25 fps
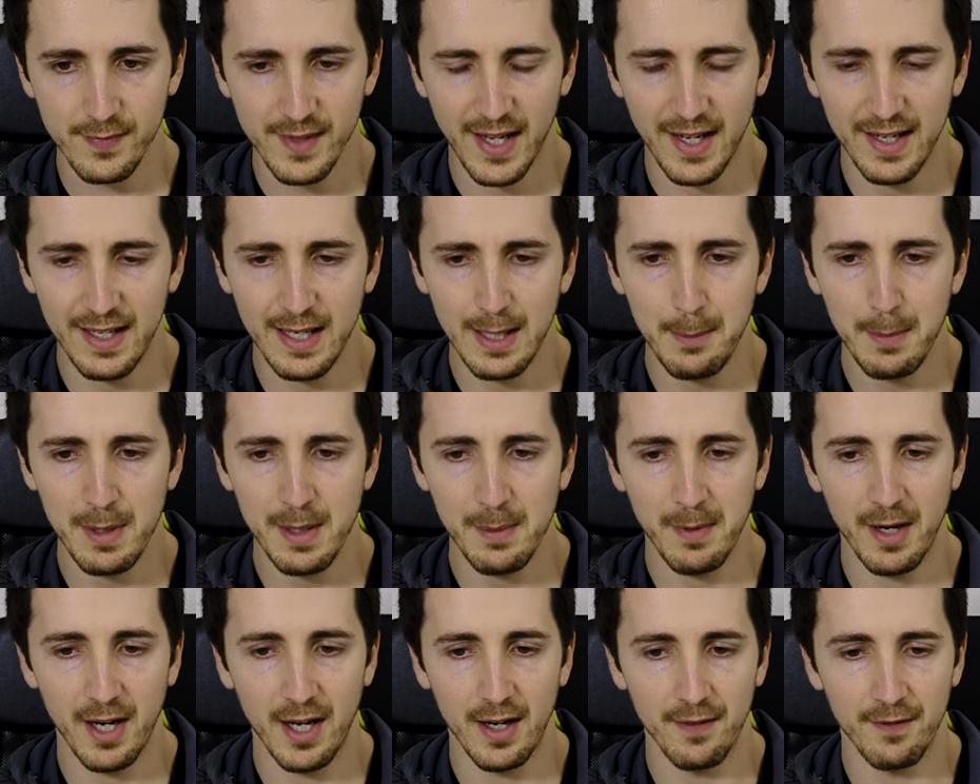Anemia
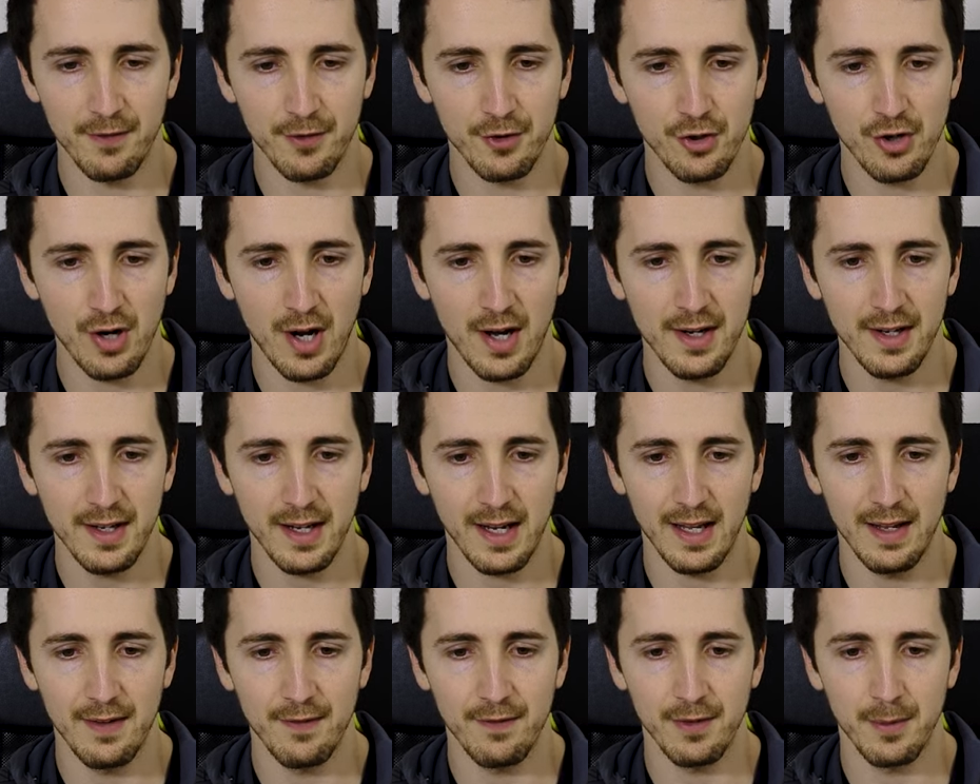of
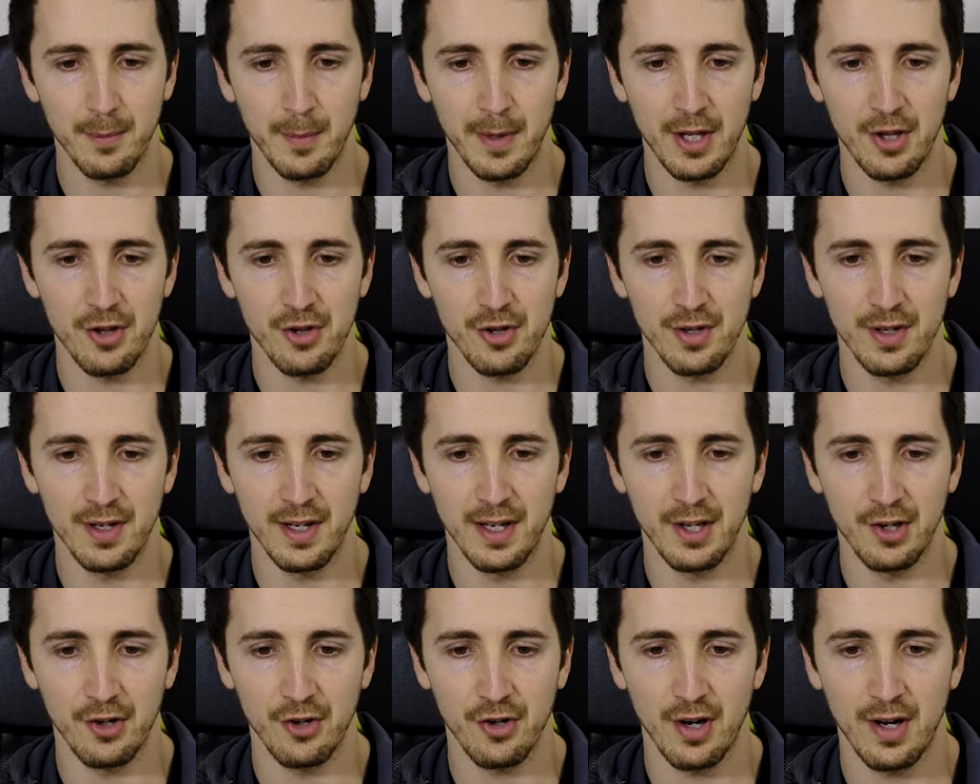chronic inflammation
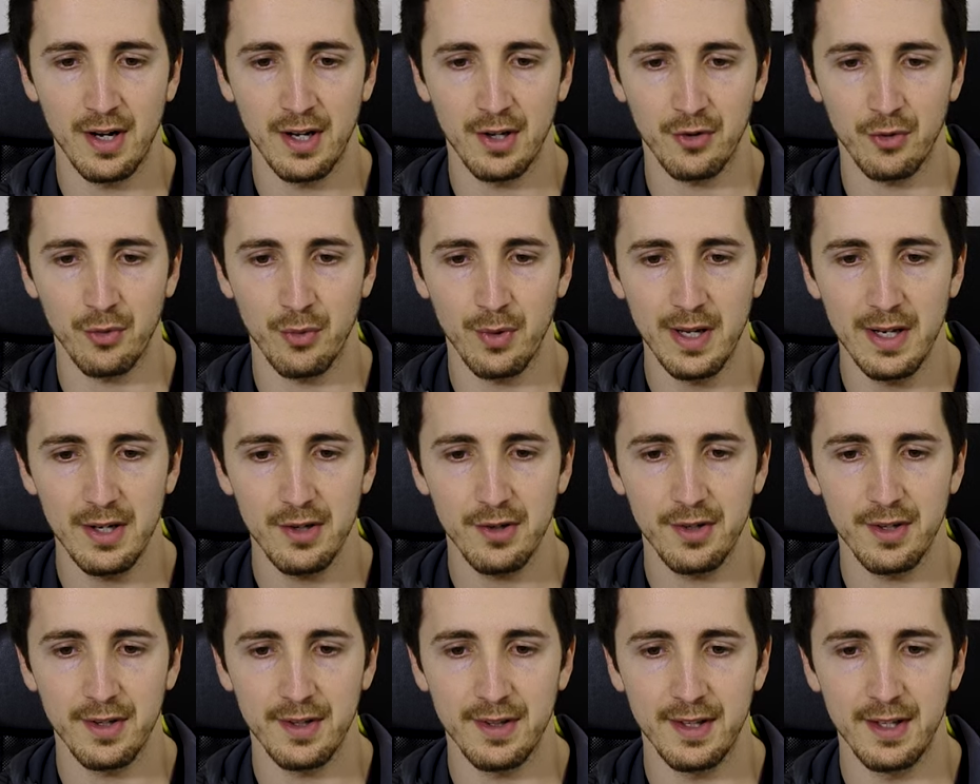and chronic
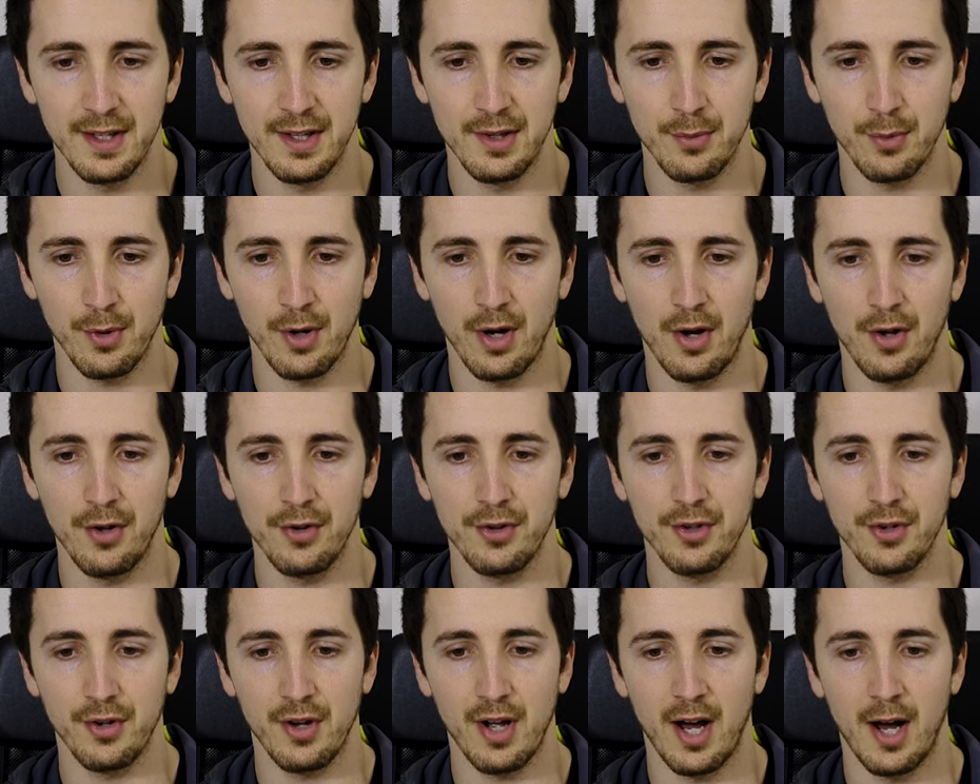renal disease were
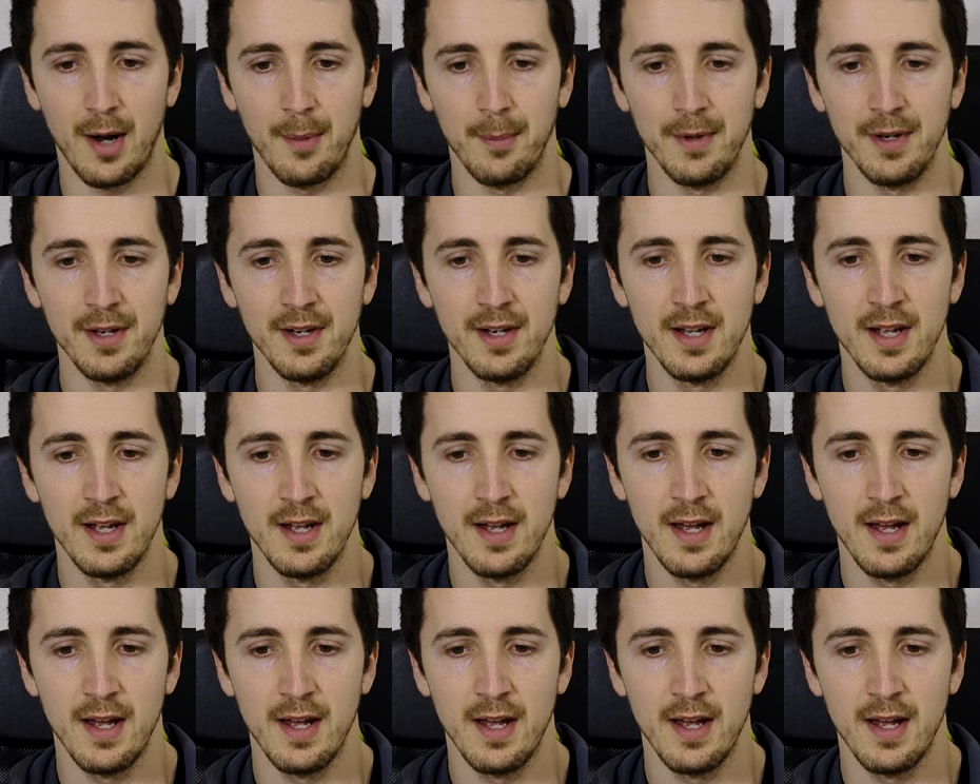also common